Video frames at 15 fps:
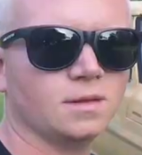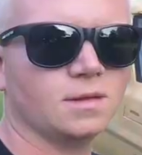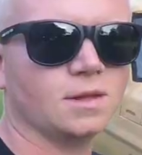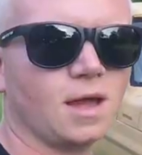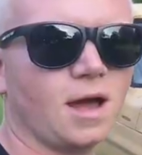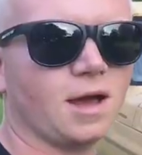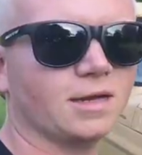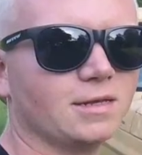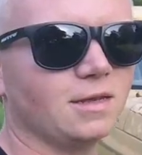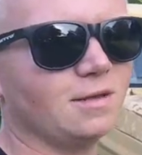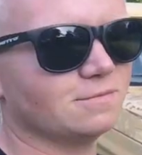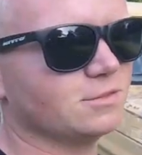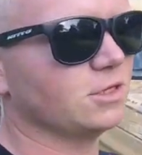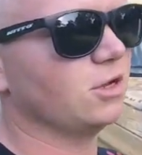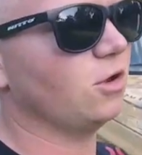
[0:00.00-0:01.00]
Now, I'd
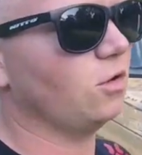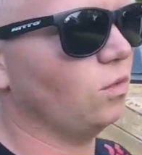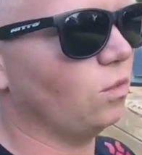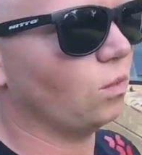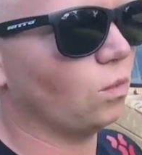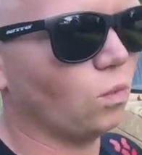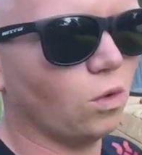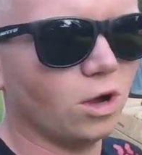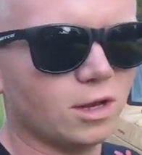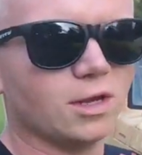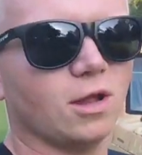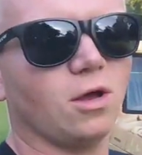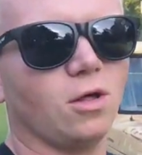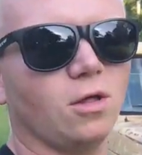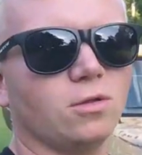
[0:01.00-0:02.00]
love to know what
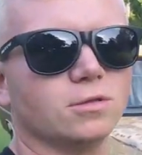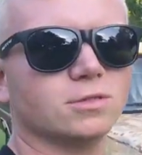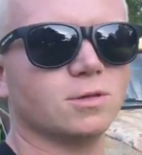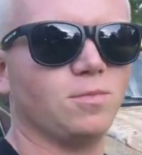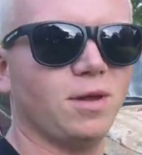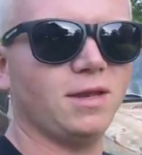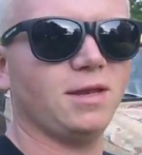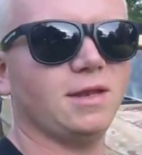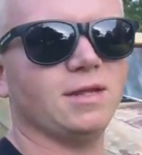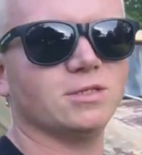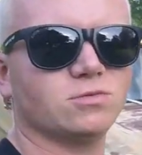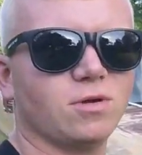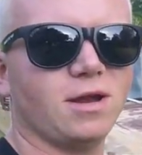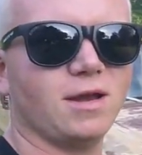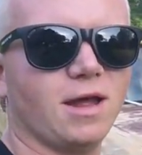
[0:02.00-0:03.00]
y'all's opinion
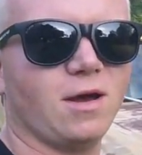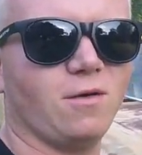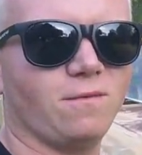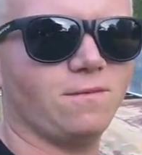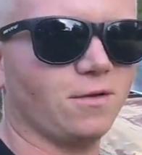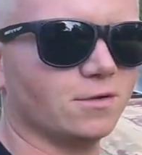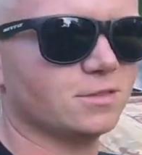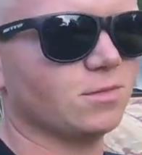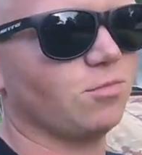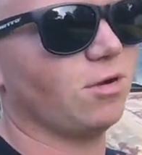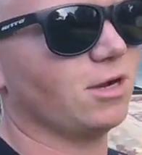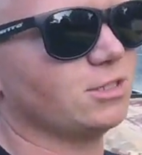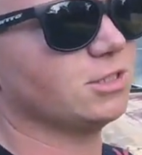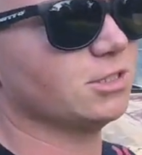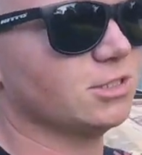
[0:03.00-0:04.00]
is right now. First
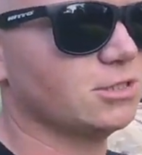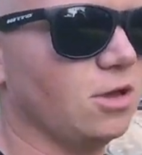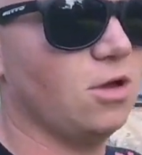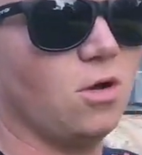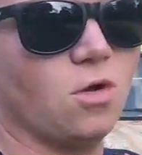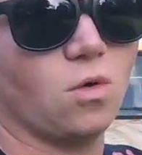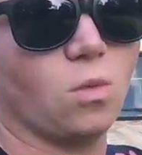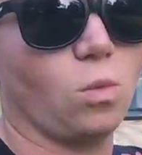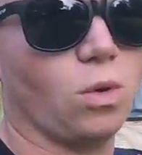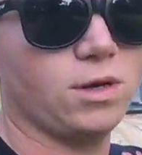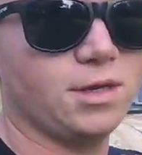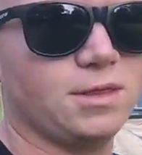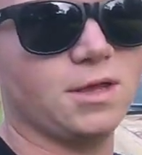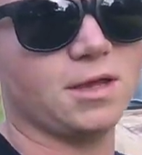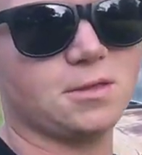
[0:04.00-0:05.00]
impressions, what do
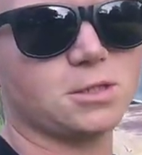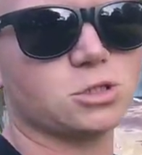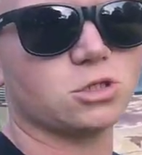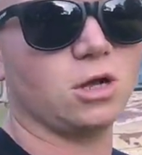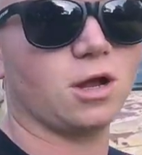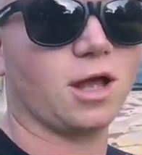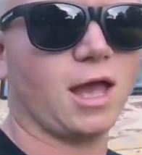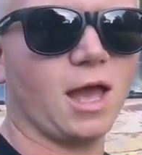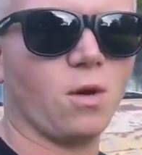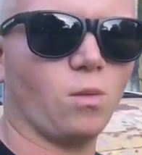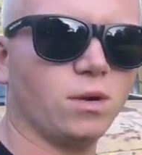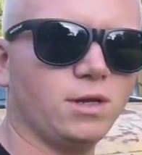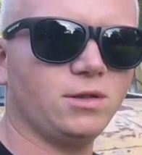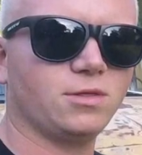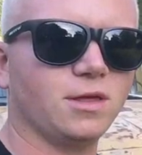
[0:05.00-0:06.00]
you think of the truck, and
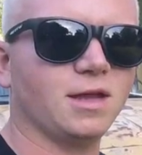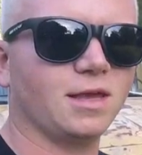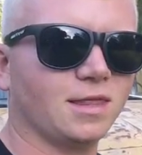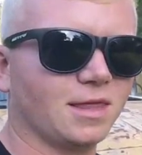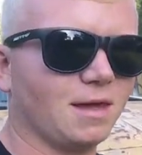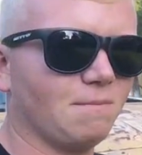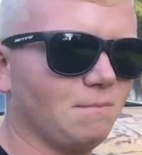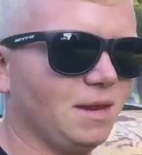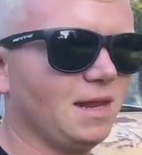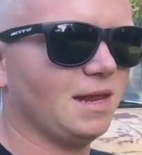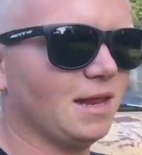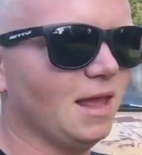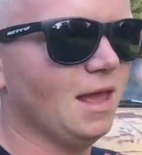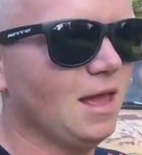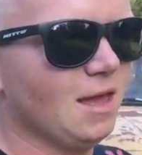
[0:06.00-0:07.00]
what do you think that
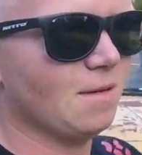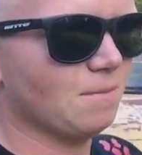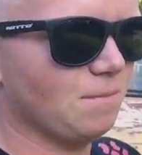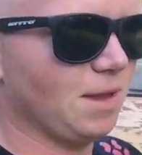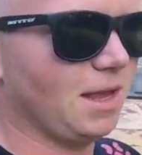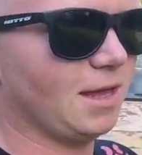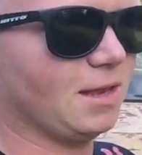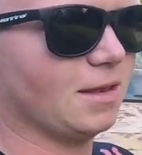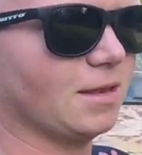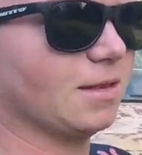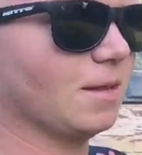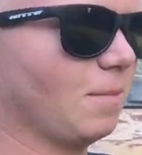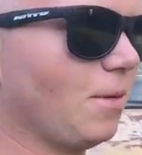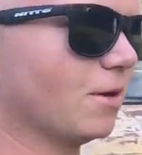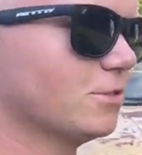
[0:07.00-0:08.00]
me, being
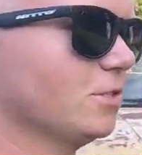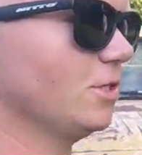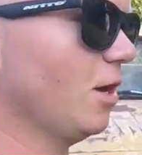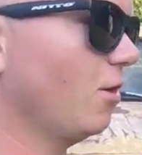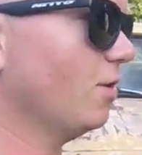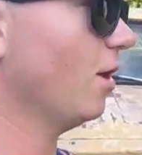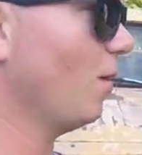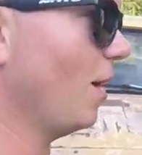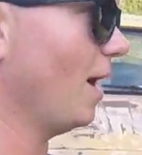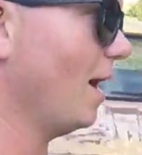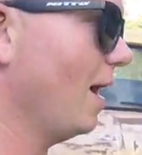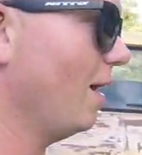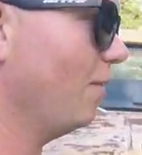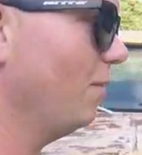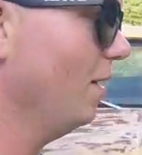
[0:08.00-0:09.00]
the person y'all know I
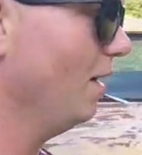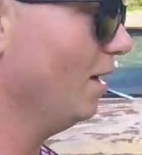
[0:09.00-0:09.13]
am,